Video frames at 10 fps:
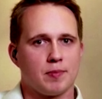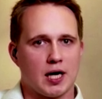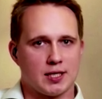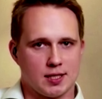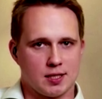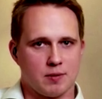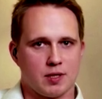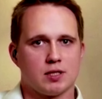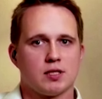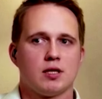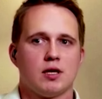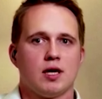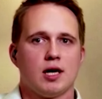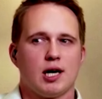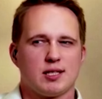participants,
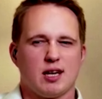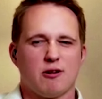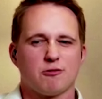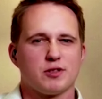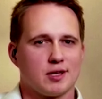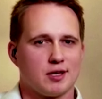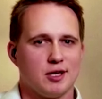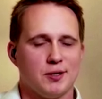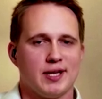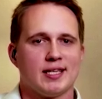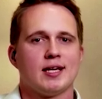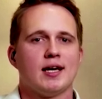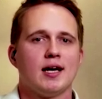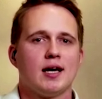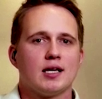ourselves included,
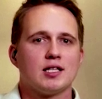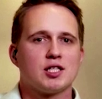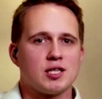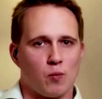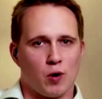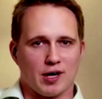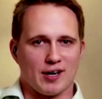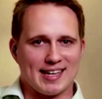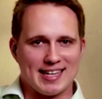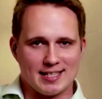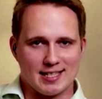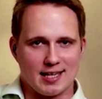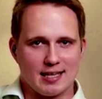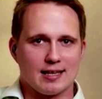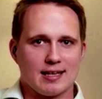somewhat
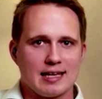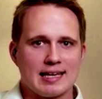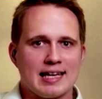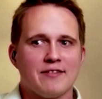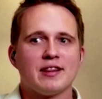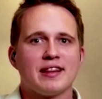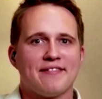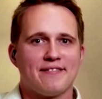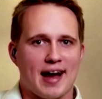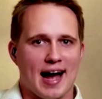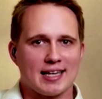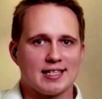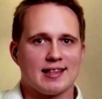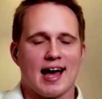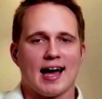uneasy, given the
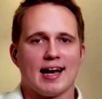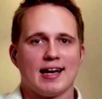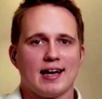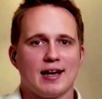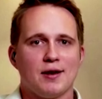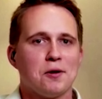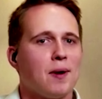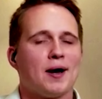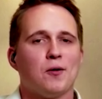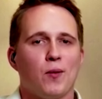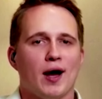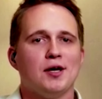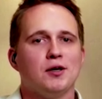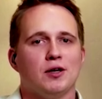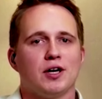fact that no matter where
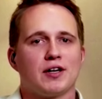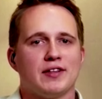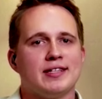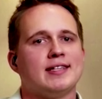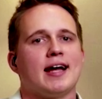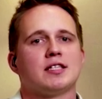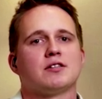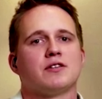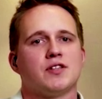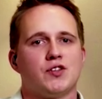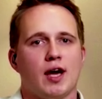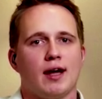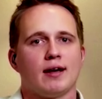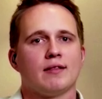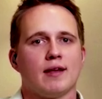you look, the data is
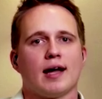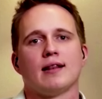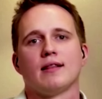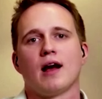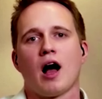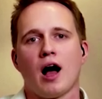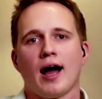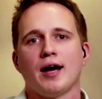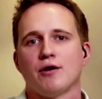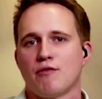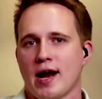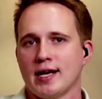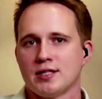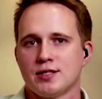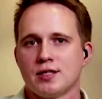saying that higher
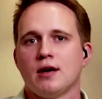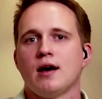rates